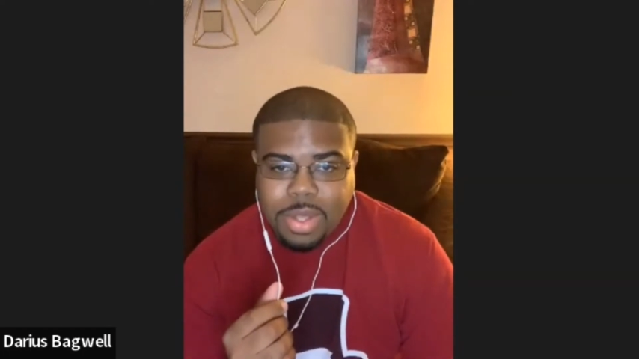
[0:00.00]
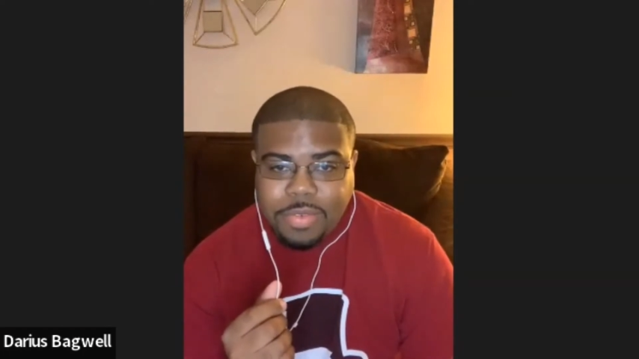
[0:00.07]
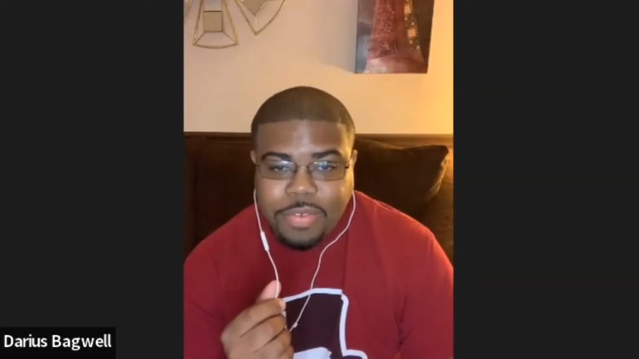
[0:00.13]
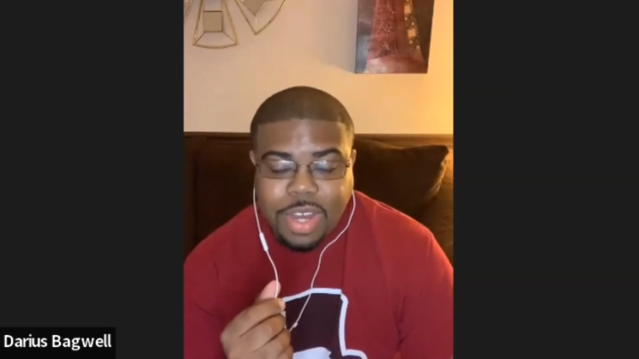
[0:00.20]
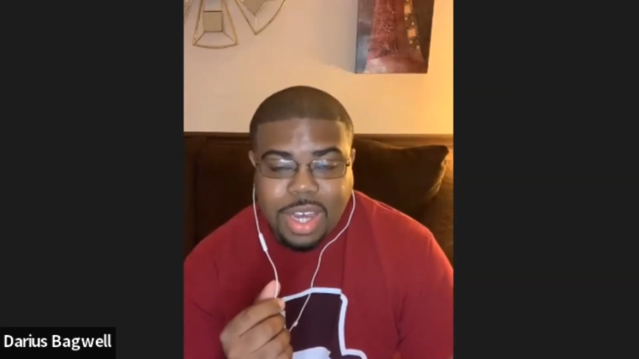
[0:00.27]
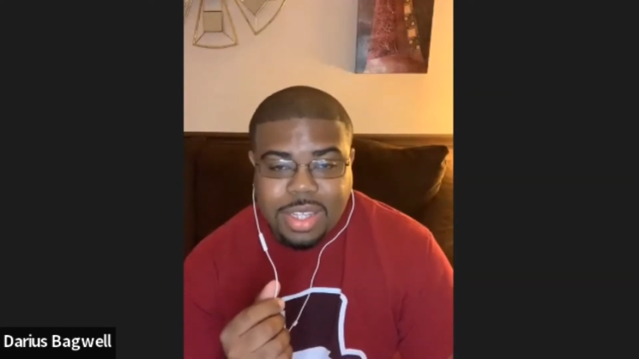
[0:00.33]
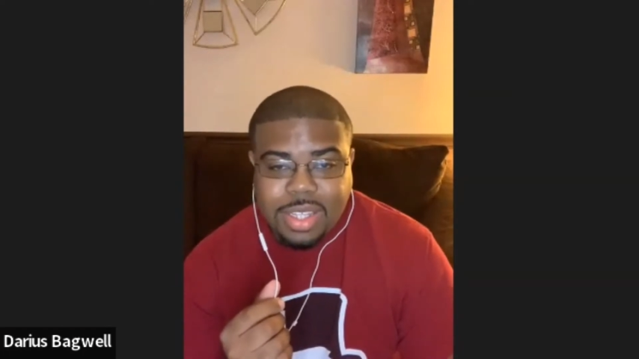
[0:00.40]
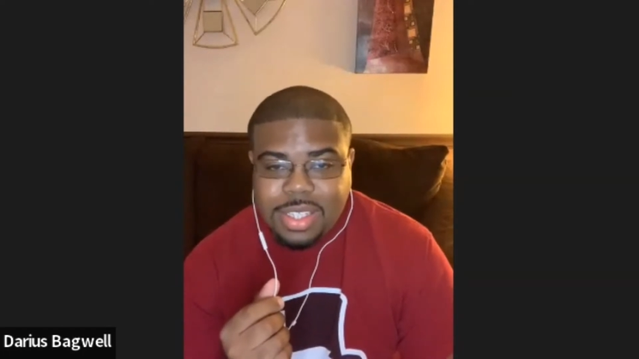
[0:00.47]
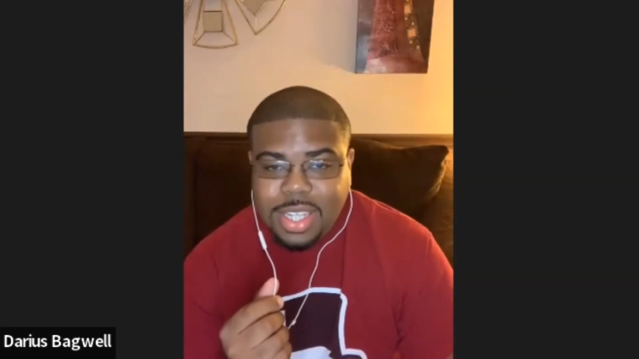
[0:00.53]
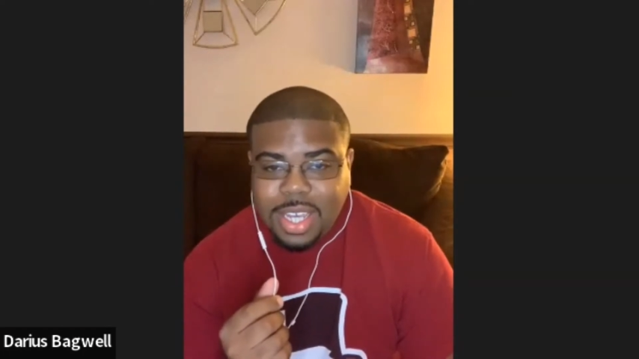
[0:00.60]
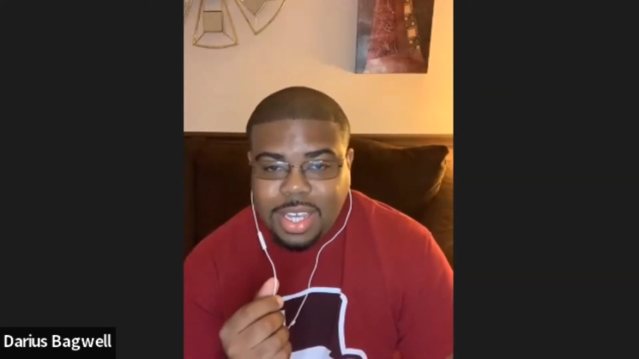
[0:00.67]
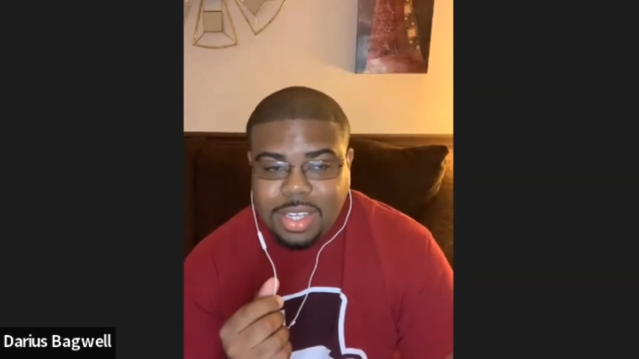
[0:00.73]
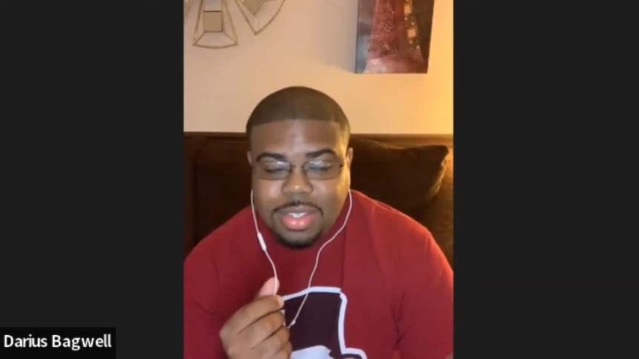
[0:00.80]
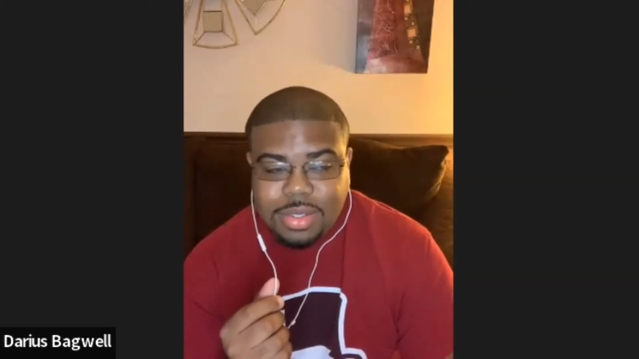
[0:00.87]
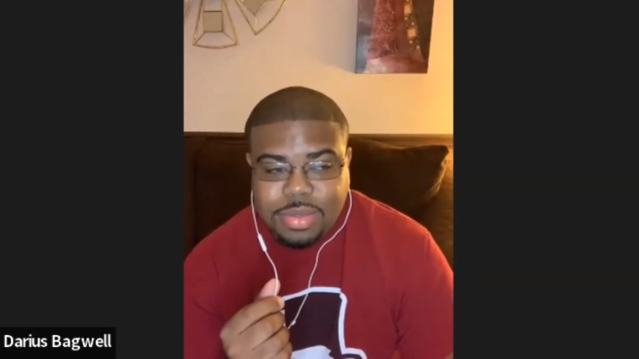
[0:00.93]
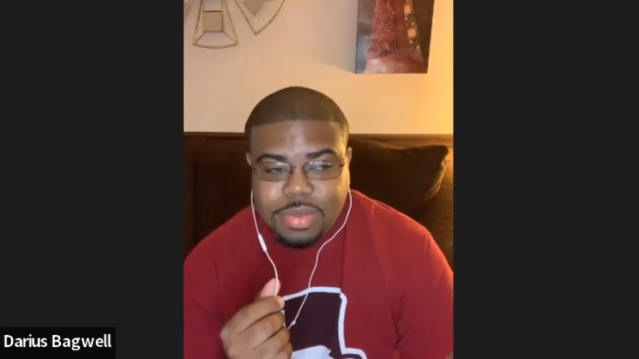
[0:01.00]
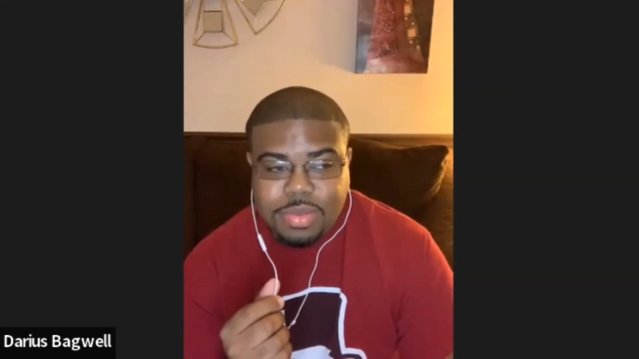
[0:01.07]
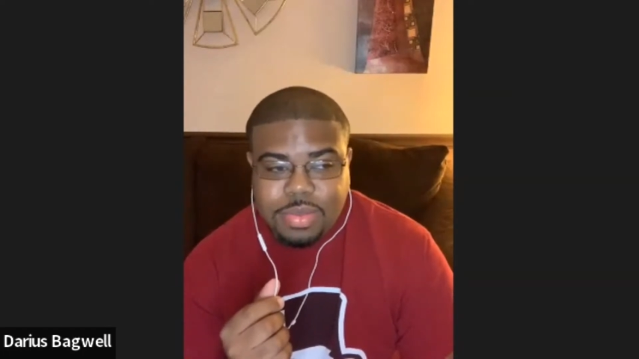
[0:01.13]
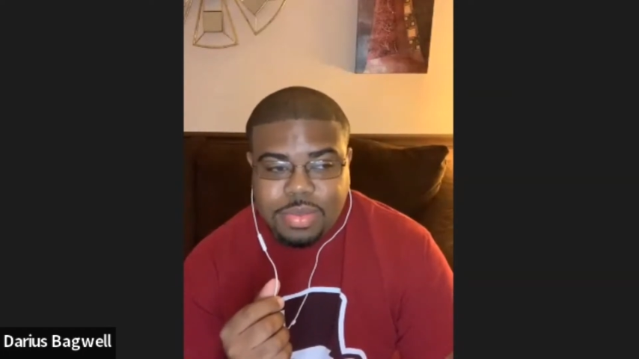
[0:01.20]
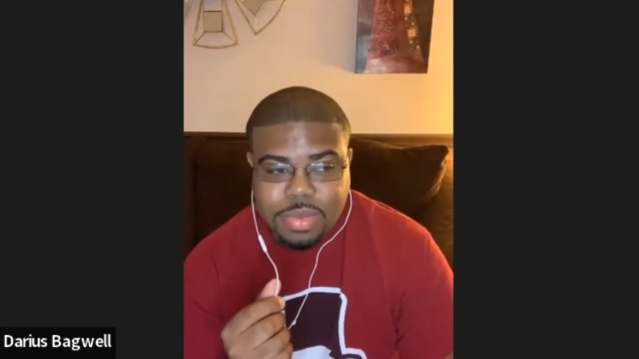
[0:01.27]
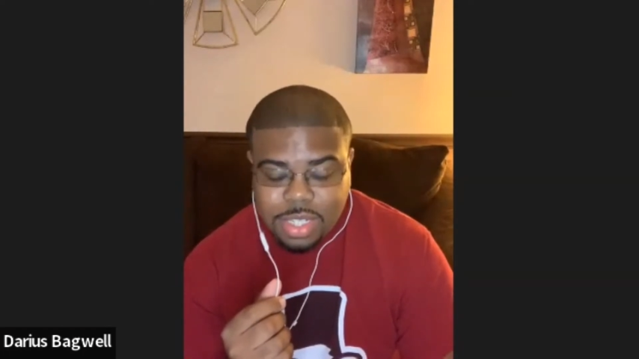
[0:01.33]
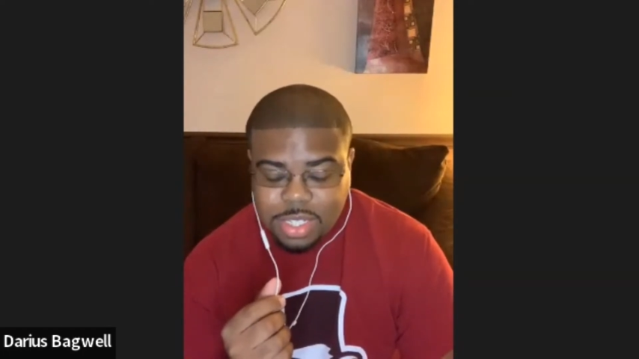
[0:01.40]
Father's Day,
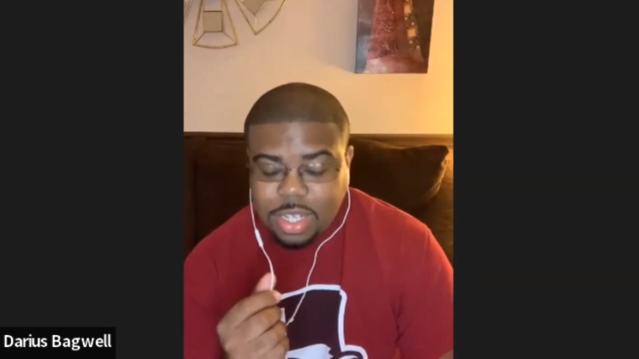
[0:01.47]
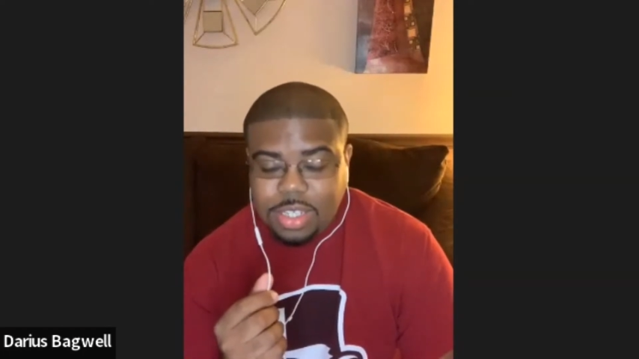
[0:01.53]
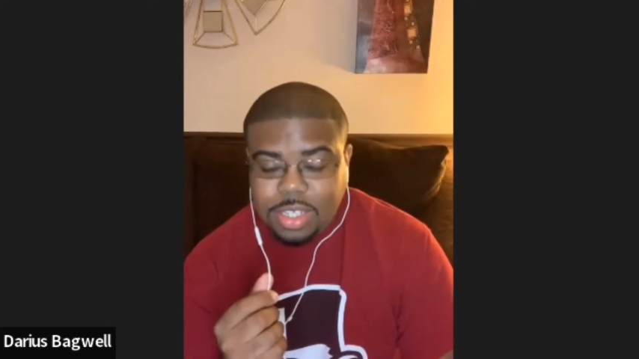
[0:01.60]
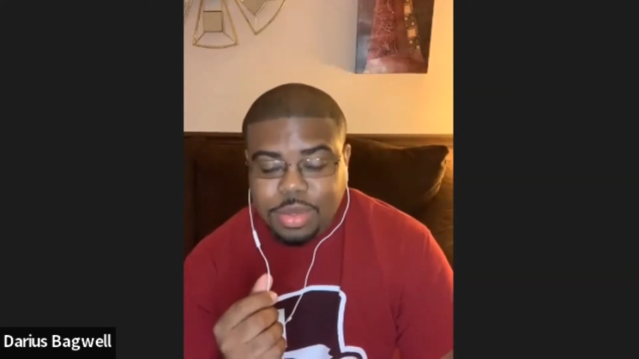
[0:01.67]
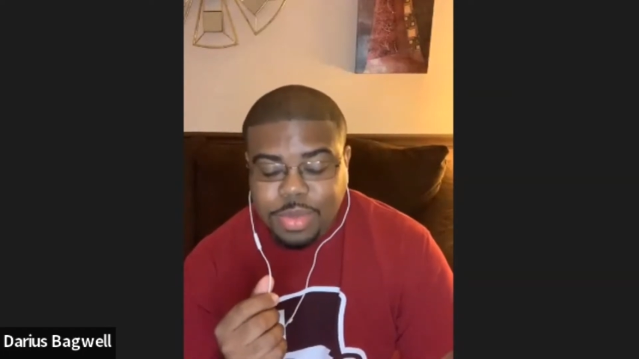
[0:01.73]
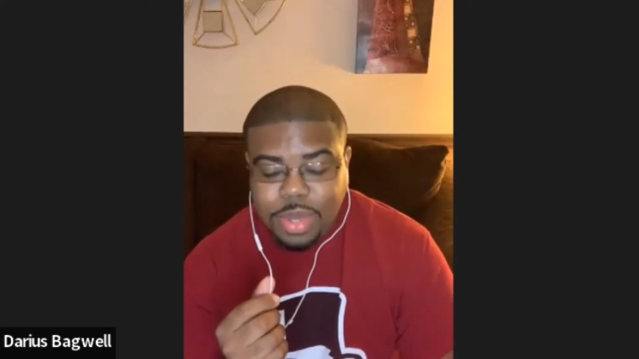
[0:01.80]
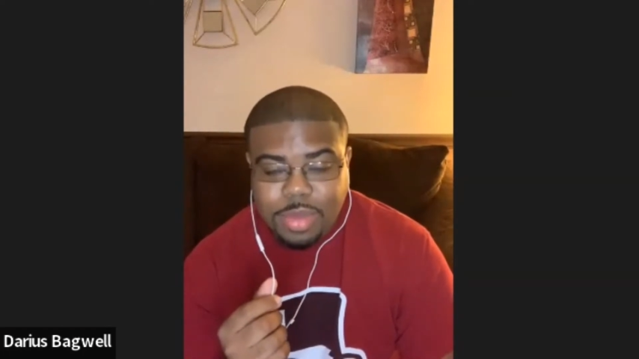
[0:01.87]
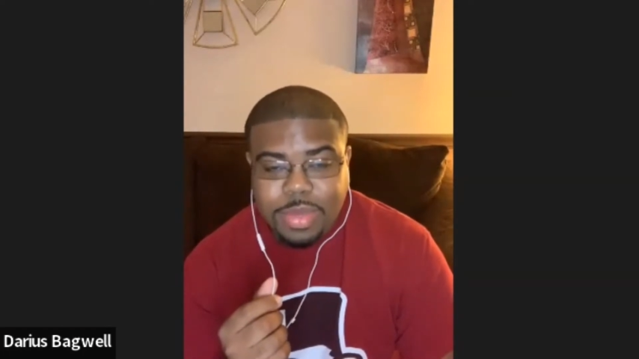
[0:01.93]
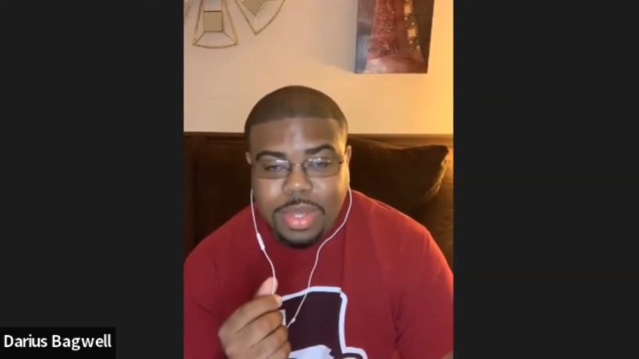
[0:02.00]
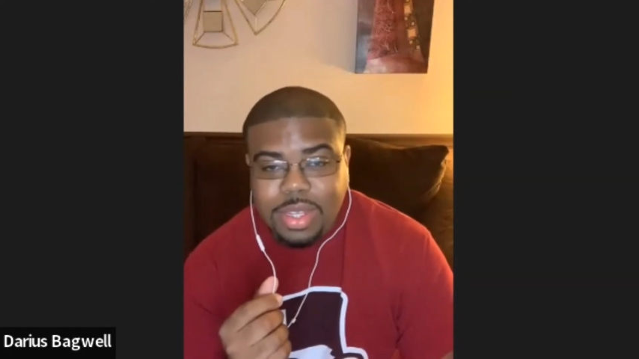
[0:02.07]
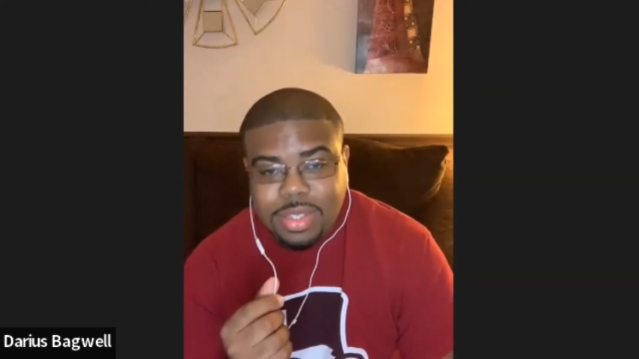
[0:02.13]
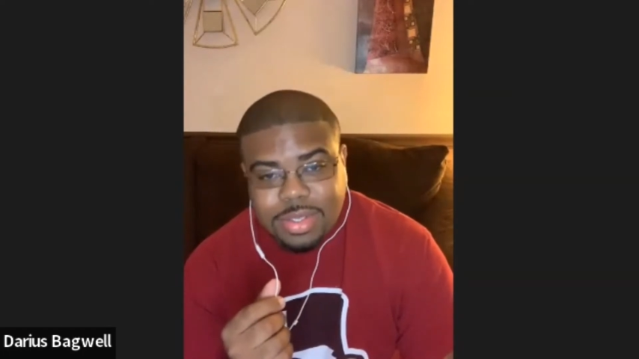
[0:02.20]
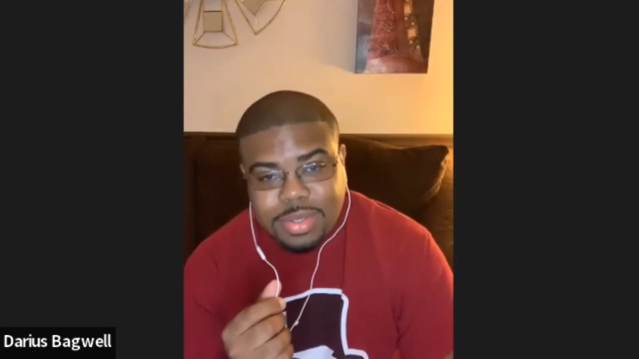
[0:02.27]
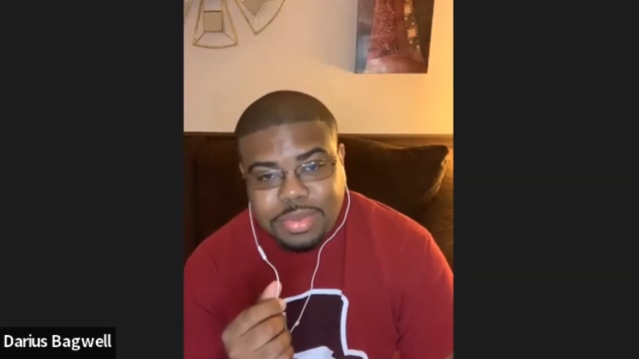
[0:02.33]
it's also about me.